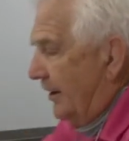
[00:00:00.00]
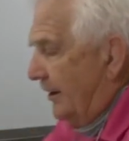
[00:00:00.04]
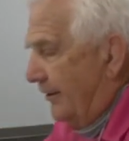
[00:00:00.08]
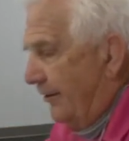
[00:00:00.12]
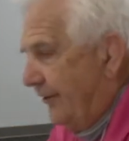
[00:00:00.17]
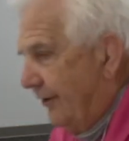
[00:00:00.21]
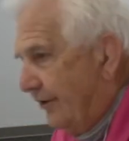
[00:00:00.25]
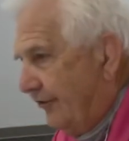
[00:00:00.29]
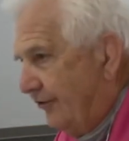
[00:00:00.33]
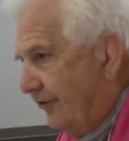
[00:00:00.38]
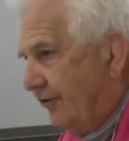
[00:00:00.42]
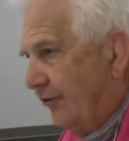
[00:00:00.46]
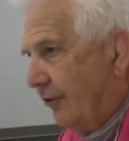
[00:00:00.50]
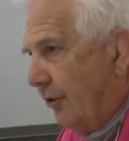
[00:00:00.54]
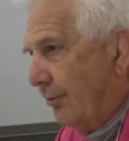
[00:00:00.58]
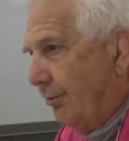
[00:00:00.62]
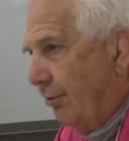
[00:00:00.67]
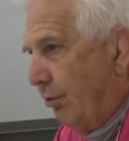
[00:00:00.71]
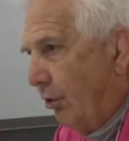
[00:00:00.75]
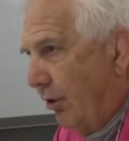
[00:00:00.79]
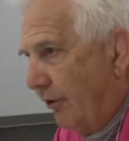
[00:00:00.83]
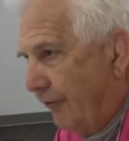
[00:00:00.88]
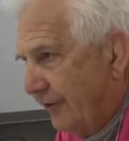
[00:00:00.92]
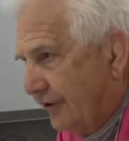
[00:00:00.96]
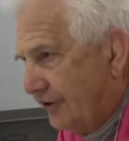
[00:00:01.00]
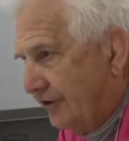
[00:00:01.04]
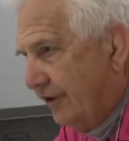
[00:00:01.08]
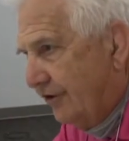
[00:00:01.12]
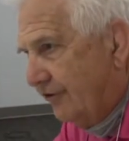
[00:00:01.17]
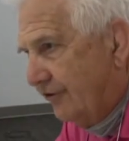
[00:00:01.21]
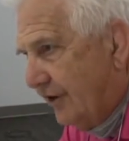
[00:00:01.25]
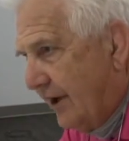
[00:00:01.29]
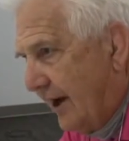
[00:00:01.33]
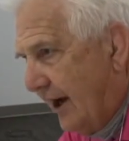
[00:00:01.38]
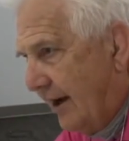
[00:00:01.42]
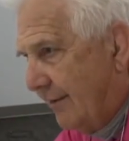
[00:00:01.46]
This is a report that
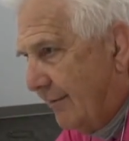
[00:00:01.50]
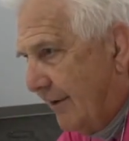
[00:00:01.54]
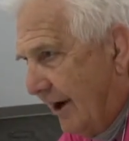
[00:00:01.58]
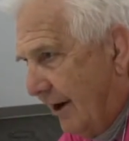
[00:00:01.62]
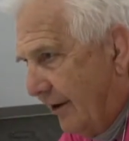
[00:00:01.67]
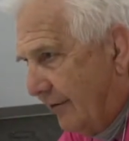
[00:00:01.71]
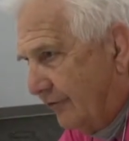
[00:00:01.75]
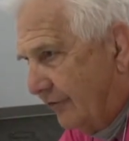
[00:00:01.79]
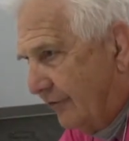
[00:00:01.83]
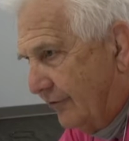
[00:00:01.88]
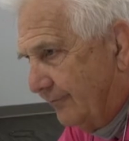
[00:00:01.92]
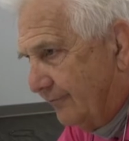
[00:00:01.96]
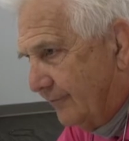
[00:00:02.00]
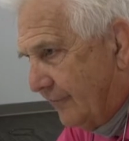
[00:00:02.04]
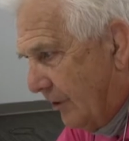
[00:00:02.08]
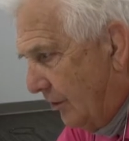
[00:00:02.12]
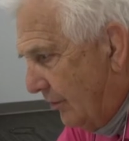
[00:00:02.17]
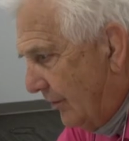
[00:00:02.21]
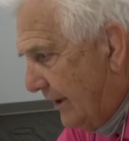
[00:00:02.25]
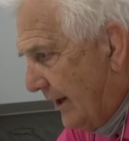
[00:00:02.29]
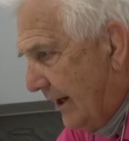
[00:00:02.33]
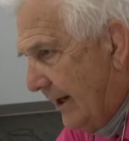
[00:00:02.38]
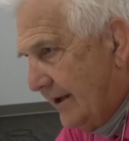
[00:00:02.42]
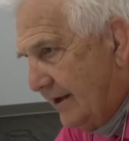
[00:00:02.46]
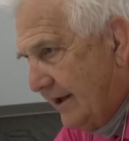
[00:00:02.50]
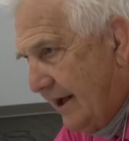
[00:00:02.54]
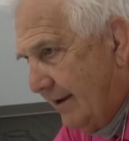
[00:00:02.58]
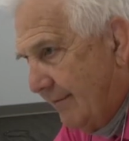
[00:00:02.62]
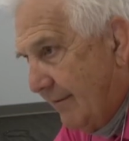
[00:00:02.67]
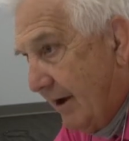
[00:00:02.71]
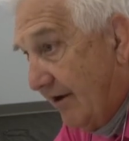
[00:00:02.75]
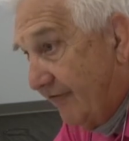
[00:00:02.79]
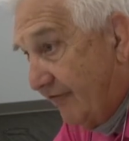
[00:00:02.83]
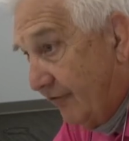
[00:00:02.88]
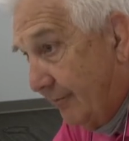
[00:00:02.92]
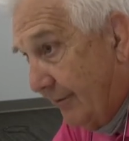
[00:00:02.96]
just came out, okay? It
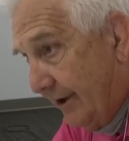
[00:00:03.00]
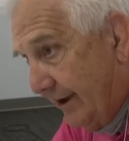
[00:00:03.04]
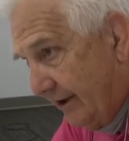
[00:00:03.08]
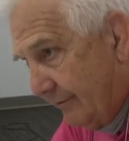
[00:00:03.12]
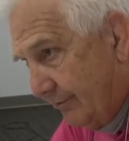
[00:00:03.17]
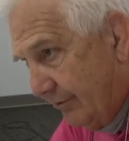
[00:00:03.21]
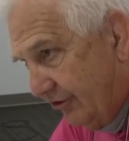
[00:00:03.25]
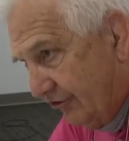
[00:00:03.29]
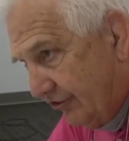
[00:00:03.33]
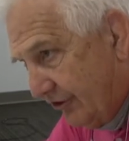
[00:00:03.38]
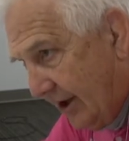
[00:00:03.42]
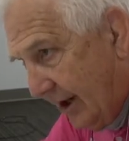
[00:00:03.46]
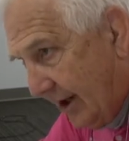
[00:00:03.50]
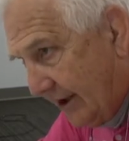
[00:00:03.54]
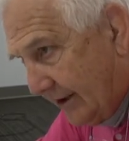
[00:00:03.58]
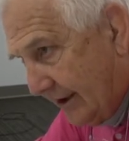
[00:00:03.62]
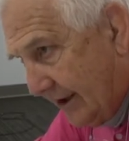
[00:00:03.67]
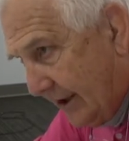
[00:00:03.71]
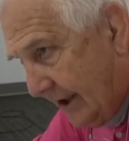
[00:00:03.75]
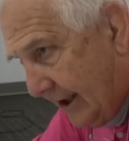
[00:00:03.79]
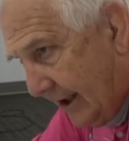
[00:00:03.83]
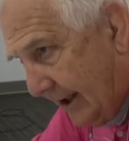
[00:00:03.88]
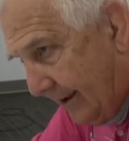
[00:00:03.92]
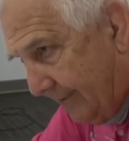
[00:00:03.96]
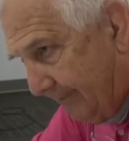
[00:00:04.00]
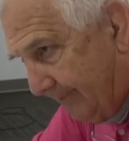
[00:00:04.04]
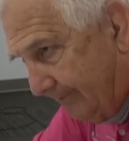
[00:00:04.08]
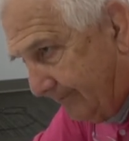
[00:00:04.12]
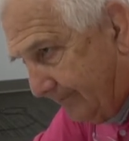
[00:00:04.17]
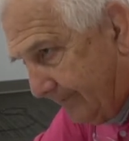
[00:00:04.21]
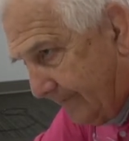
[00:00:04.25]
came out from Edmunds.com.